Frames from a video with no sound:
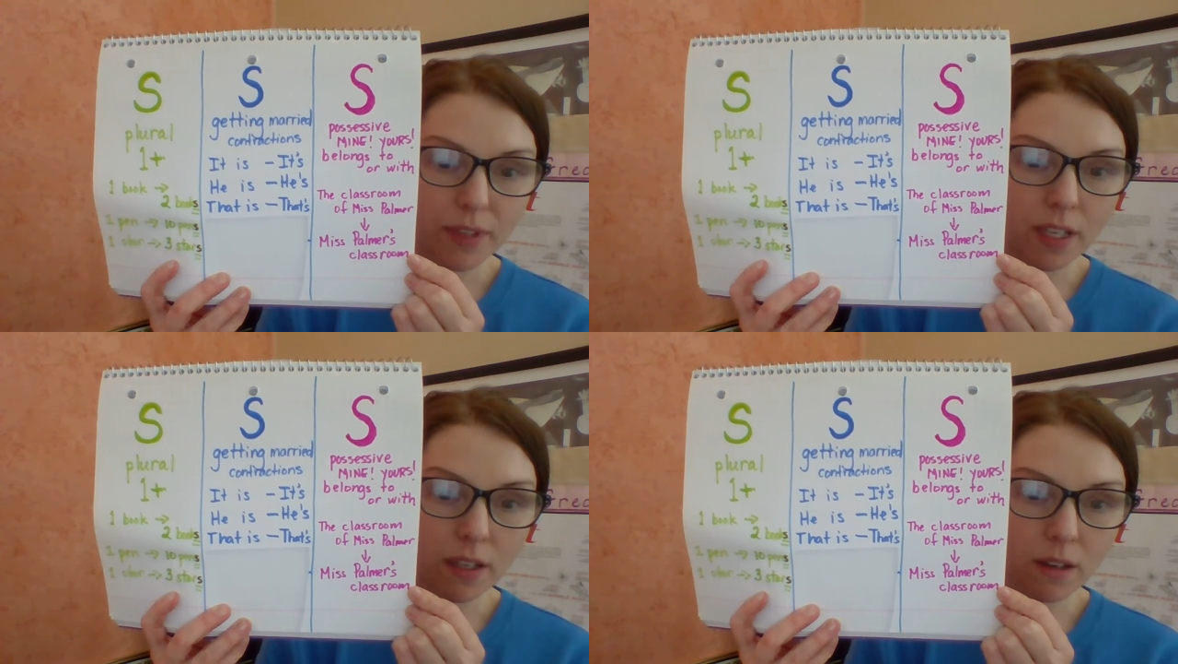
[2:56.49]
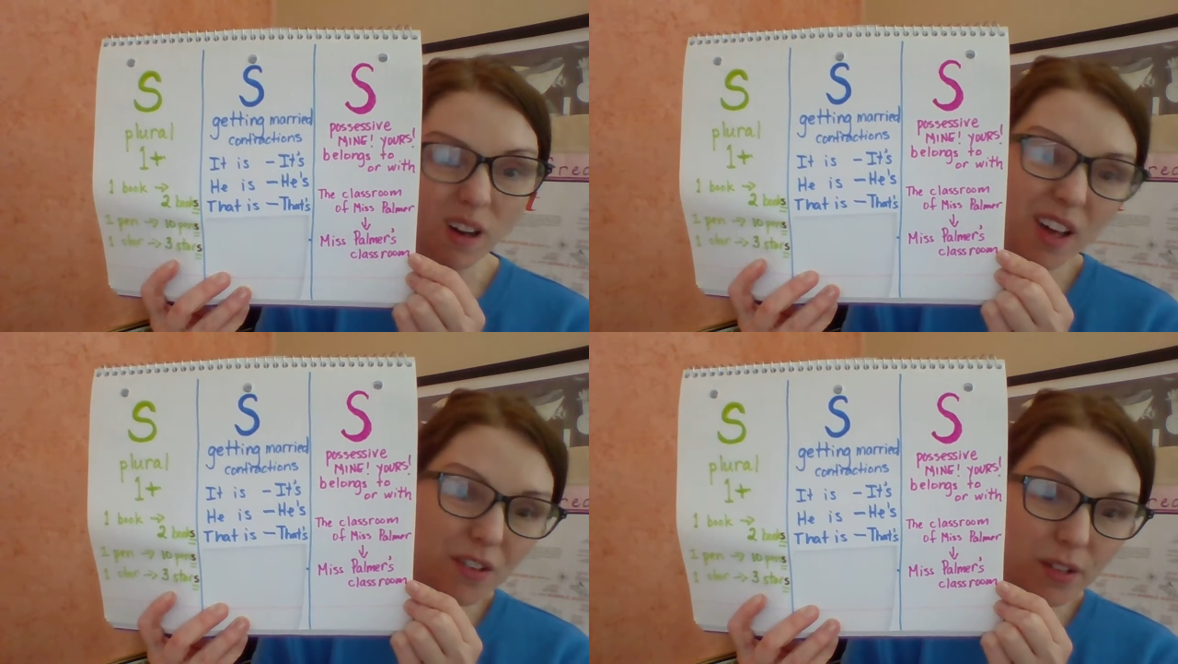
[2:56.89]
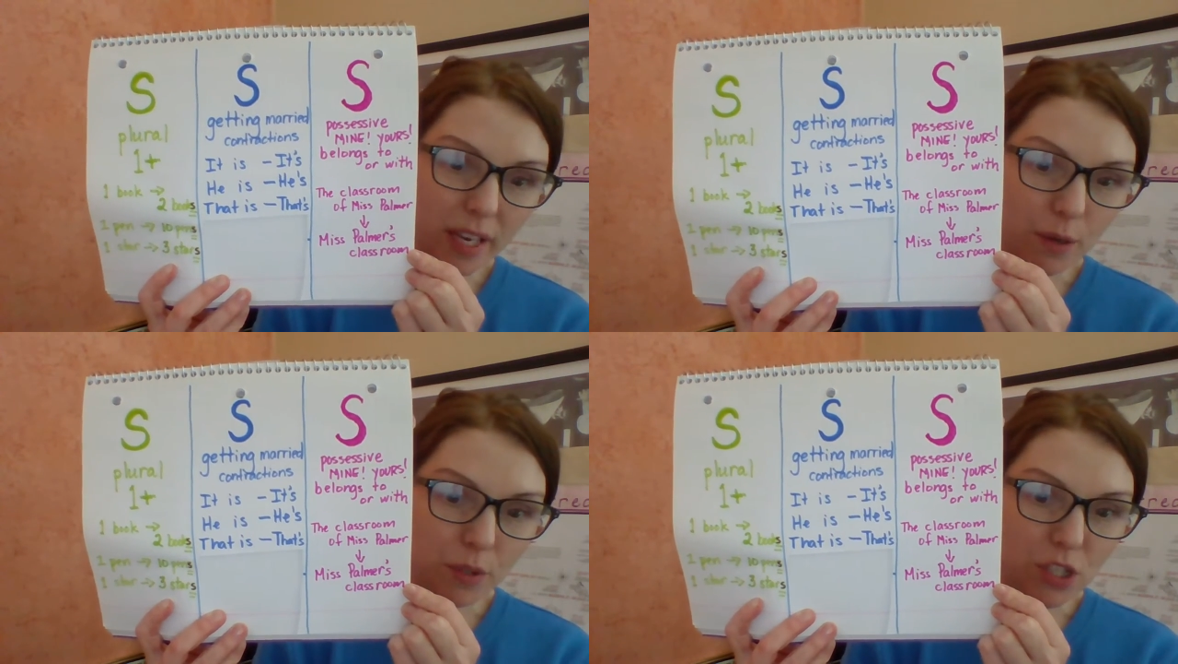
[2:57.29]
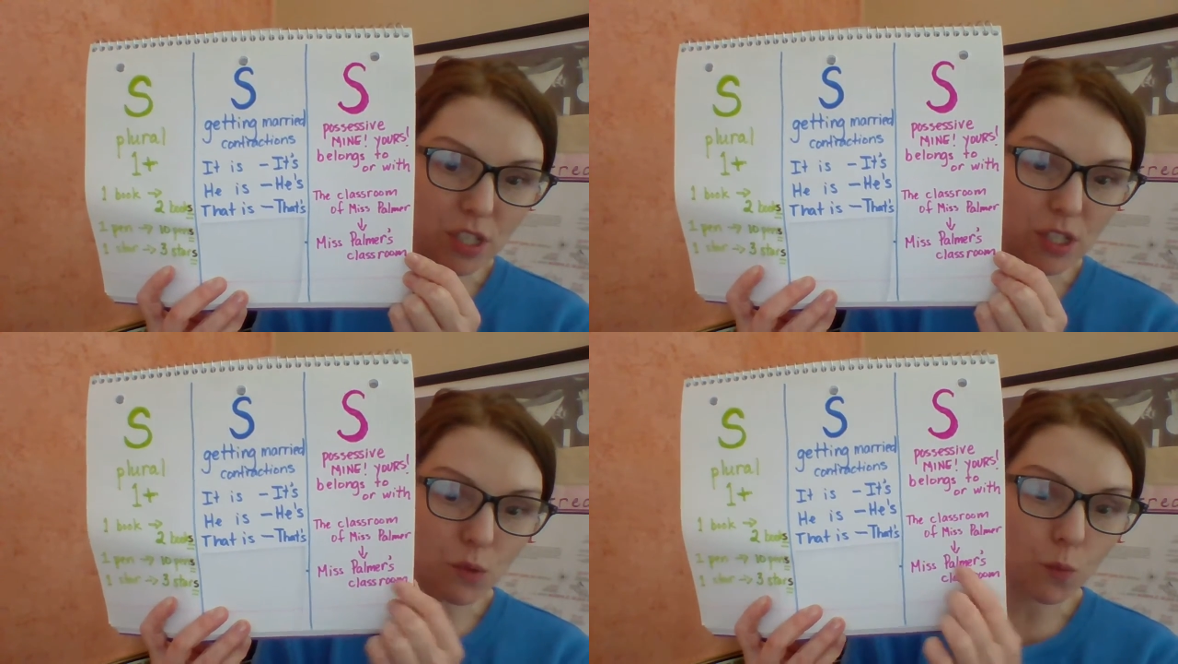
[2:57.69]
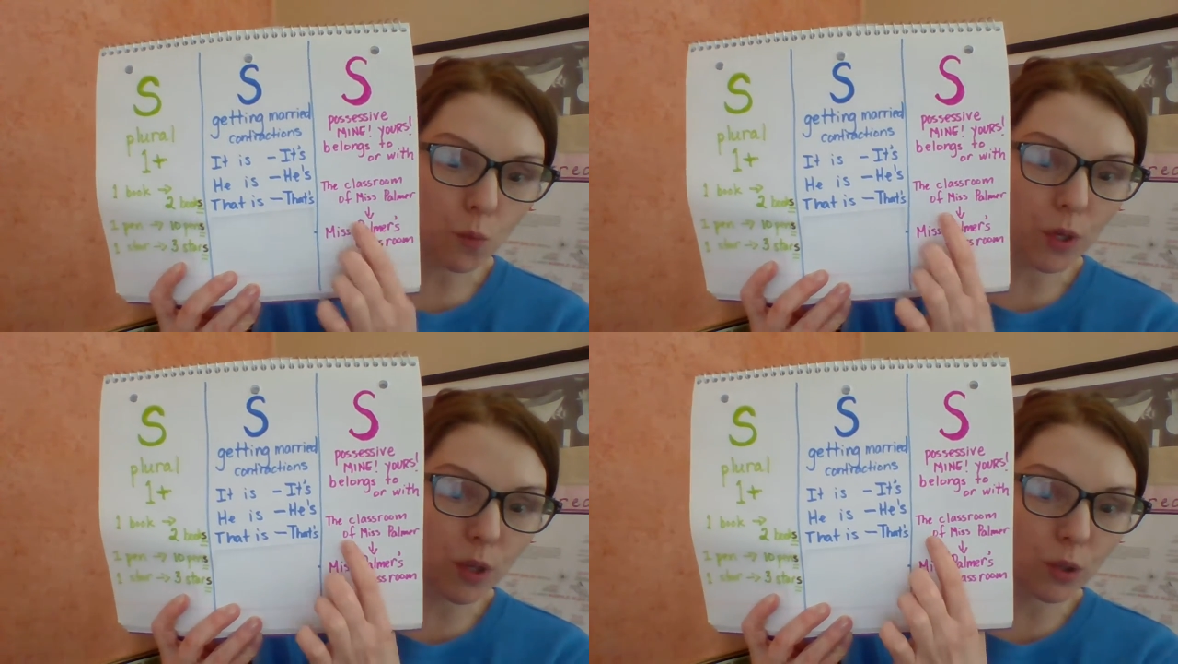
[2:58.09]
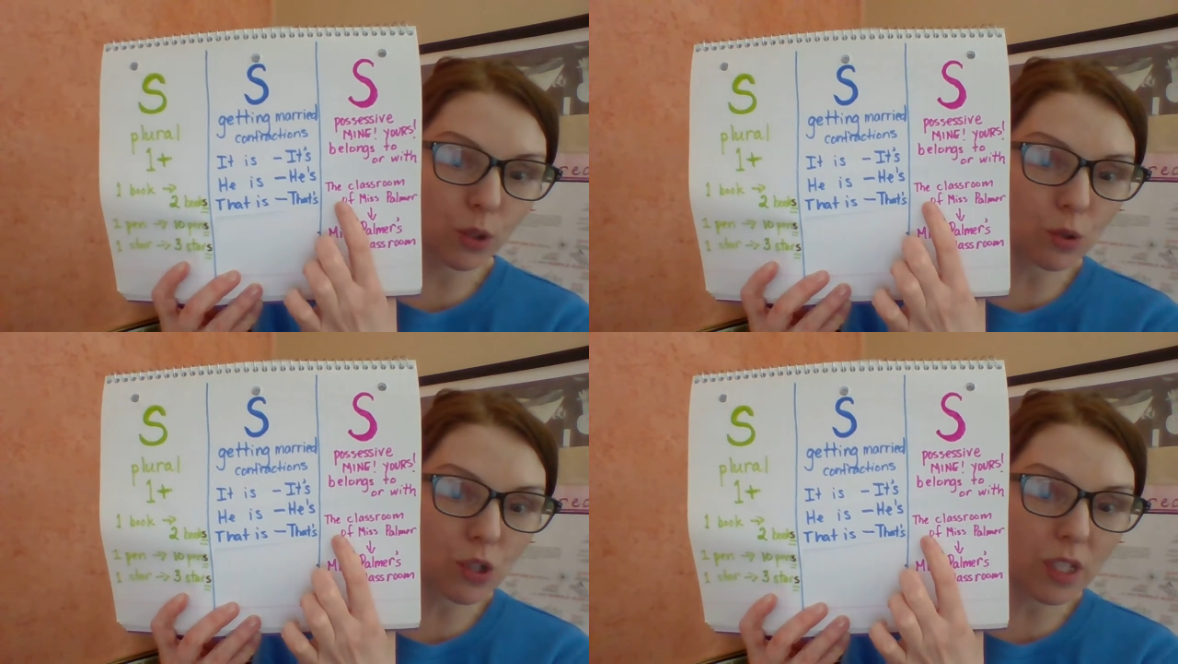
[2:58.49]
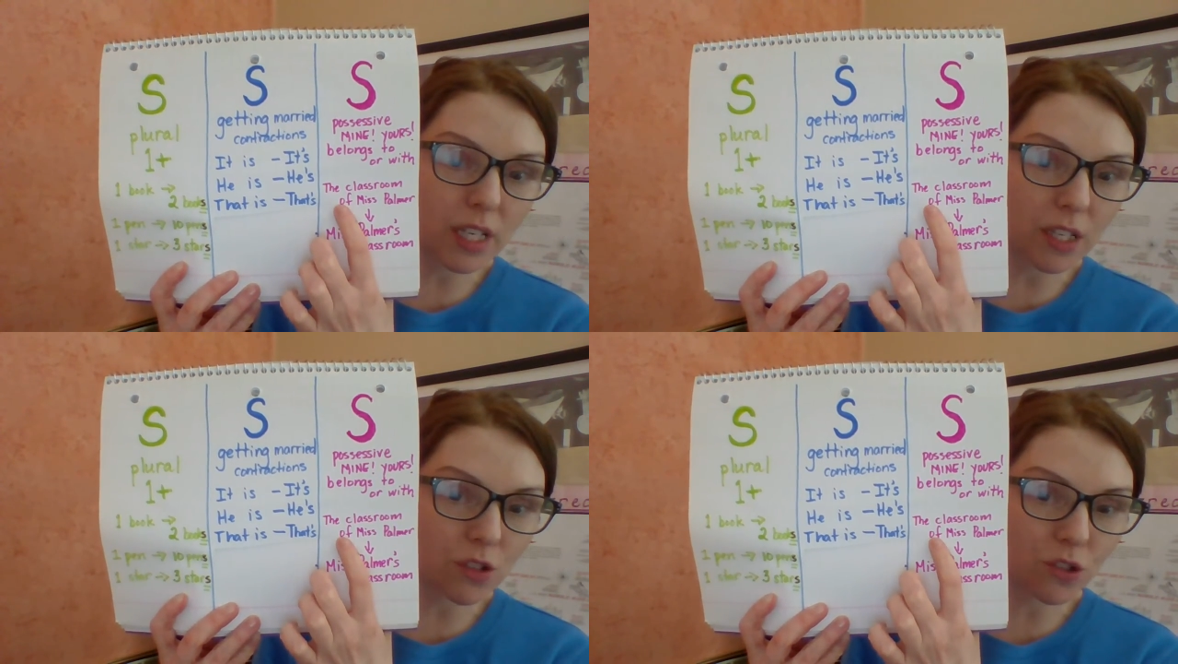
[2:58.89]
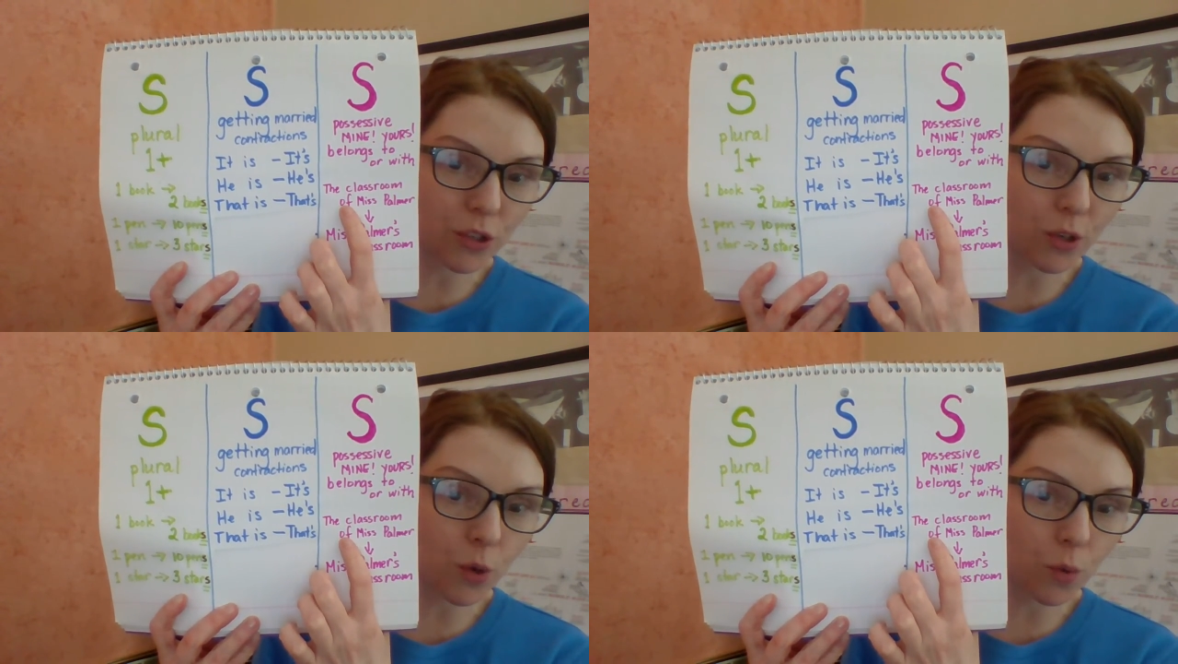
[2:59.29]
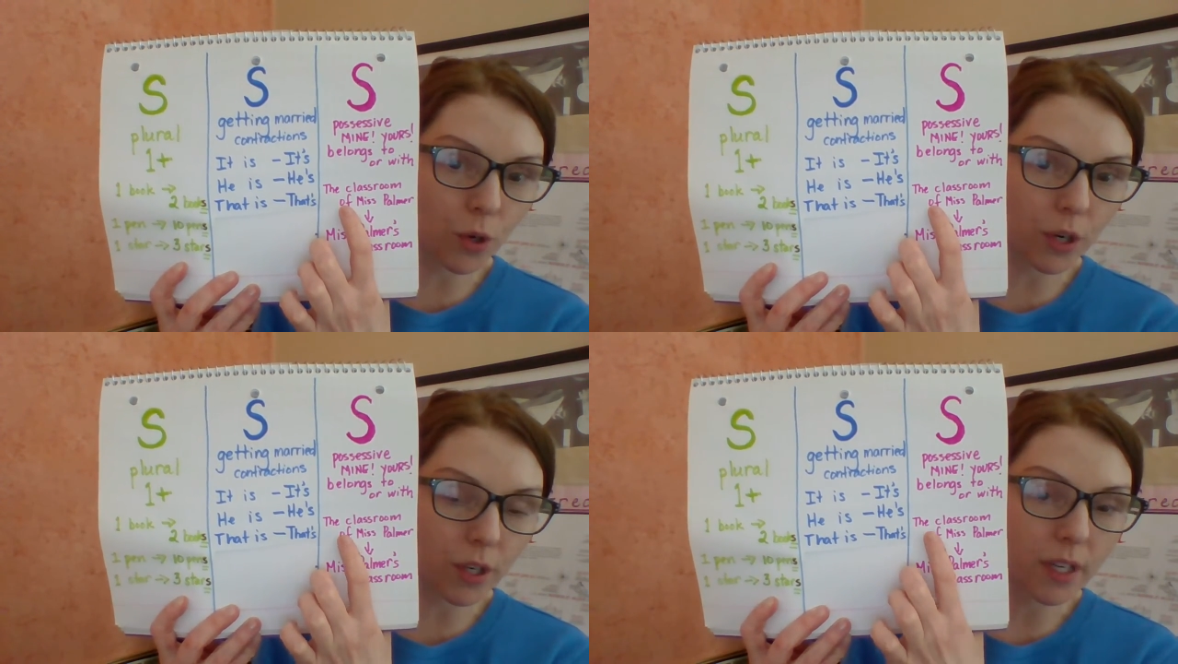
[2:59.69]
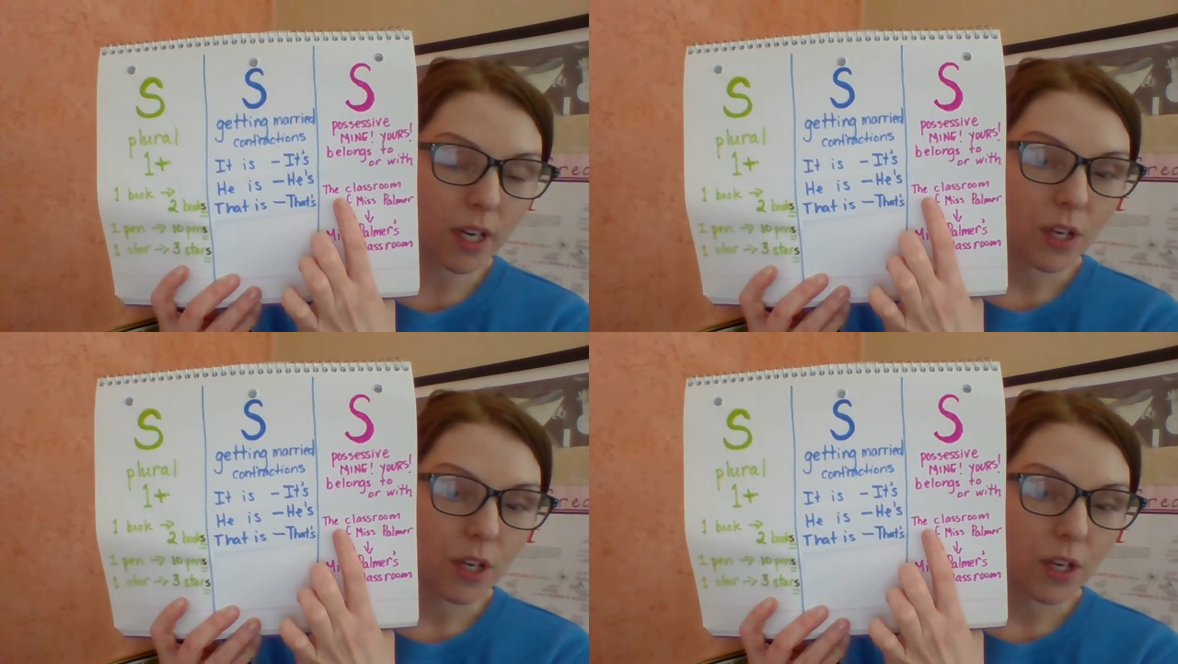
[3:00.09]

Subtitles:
in other languages, we'll usually insert a word.